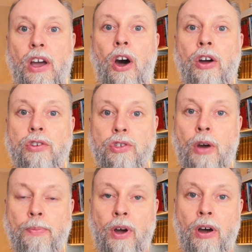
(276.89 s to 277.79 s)
on
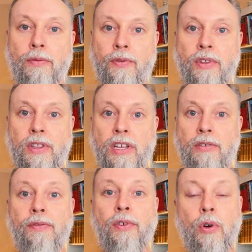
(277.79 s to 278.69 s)
top of the
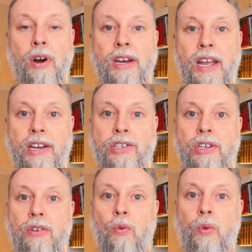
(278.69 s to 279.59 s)
fluoride action,